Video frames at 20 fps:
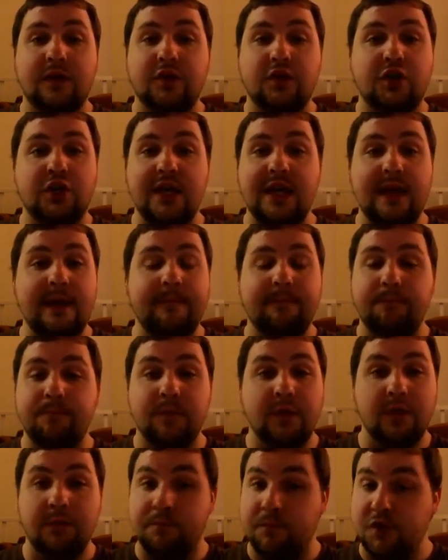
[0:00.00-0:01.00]
she
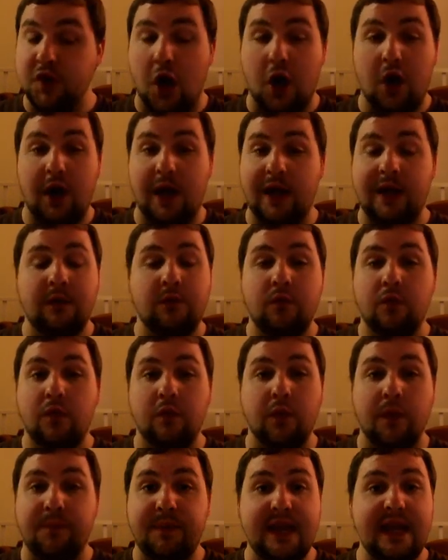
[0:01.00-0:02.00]
Dawn
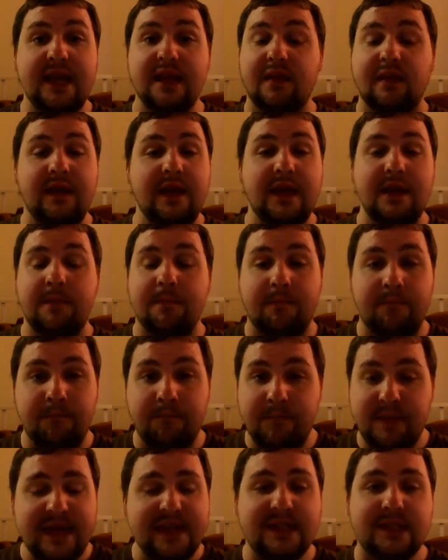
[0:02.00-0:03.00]
repeatedly
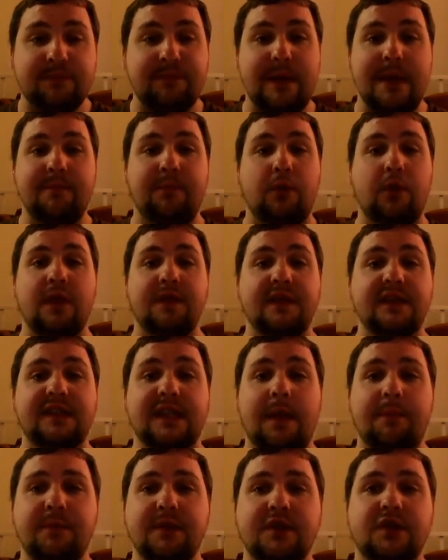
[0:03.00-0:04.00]
beats people in this
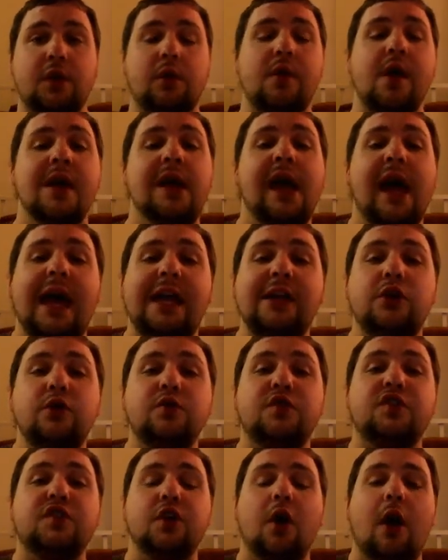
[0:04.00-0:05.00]
episode. And
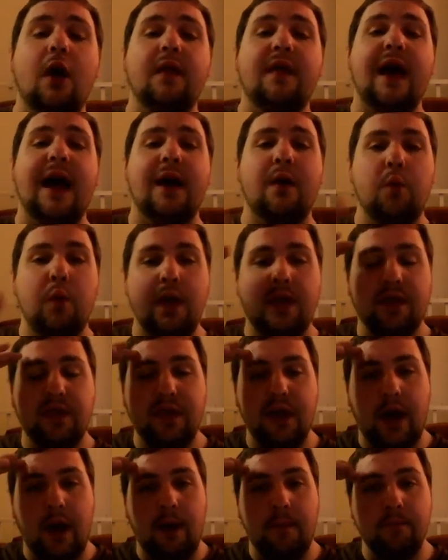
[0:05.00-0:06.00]
you saw that with,
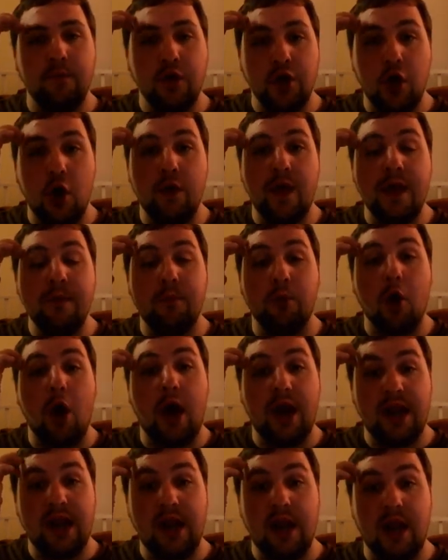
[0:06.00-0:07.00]
um, you know, they
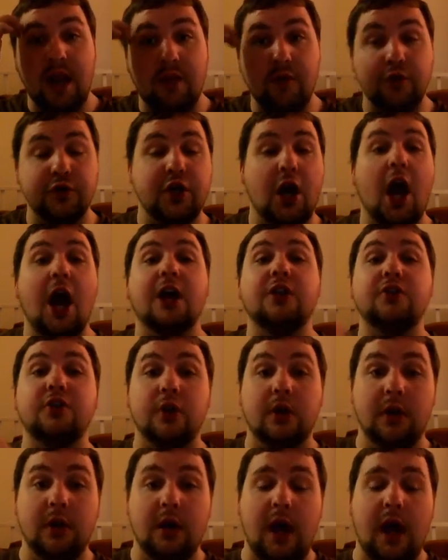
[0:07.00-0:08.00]
brought in another
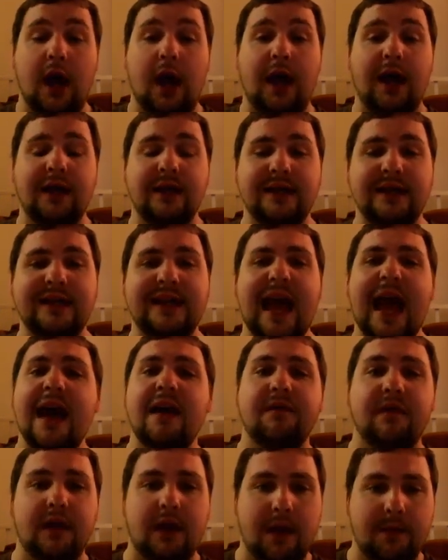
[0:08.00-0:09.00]
doctor, uh,
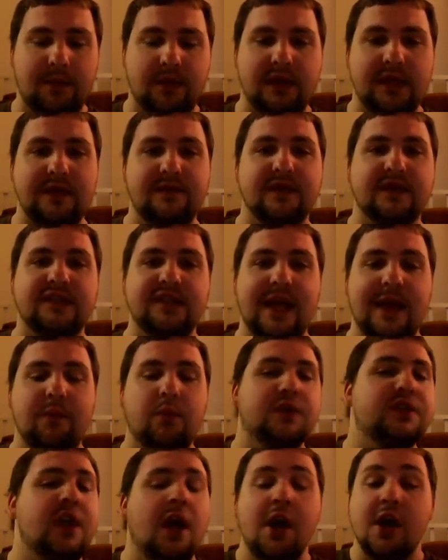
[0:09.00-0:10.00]
Gavin, I believe his name
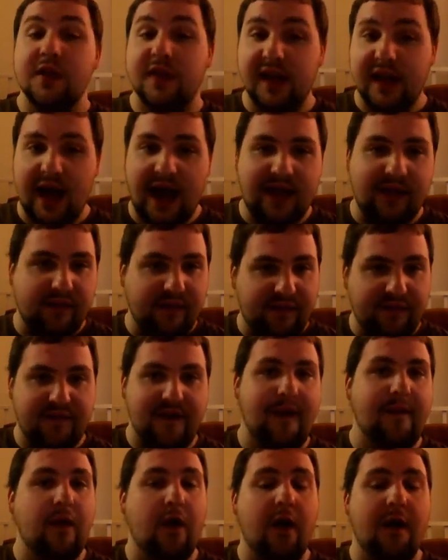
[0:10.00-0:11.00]
was, the guy that
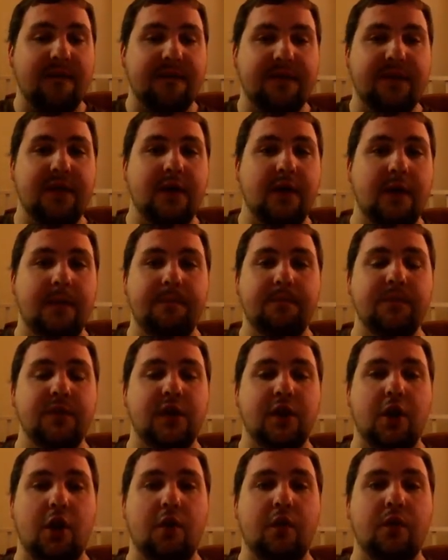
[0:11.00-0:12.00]
fell off the,
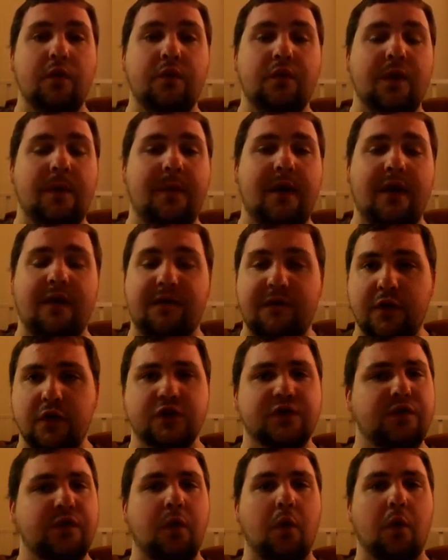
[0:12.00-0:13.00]
you know, from a
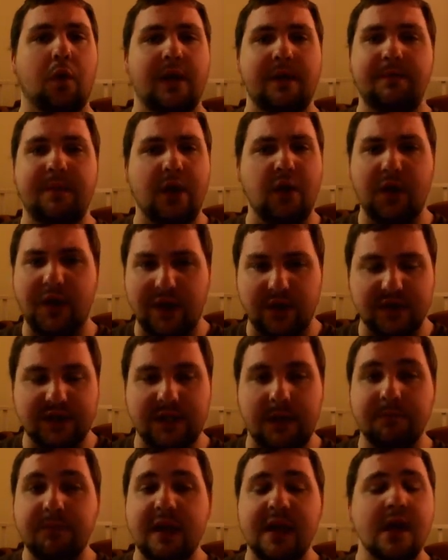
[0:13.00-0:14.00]
first floor building or
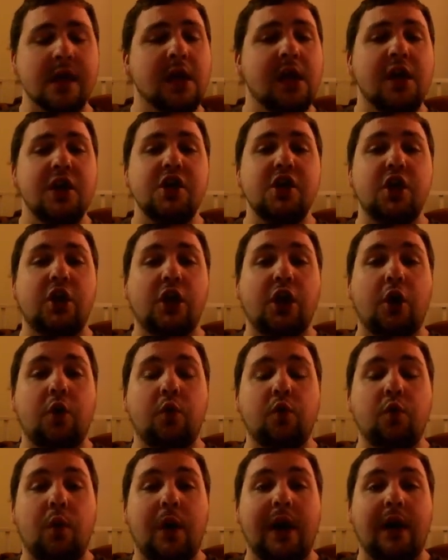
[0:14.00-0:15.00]
something, you
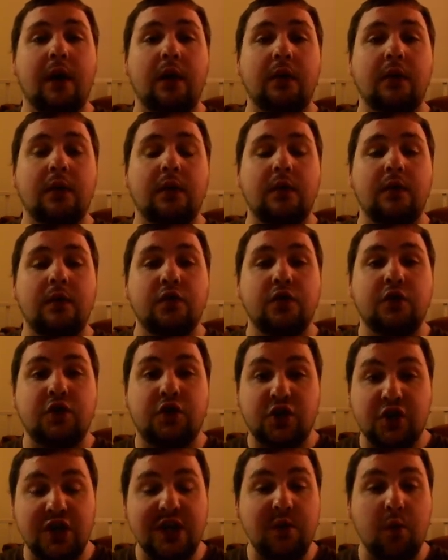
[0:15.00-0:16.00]
know, where
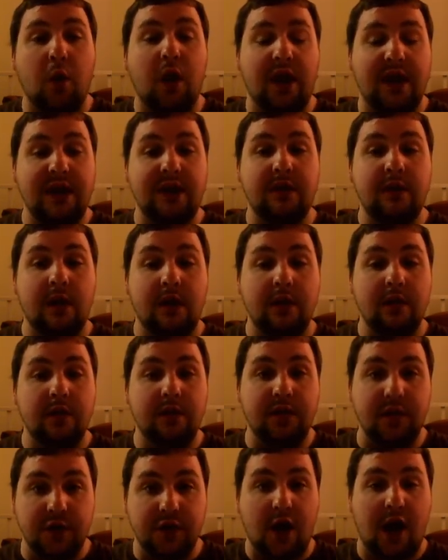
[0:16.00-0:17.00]
she wanted
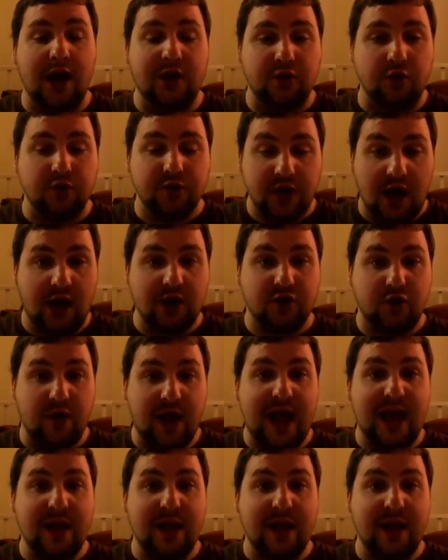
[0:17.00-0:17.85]
the doctor, Dr.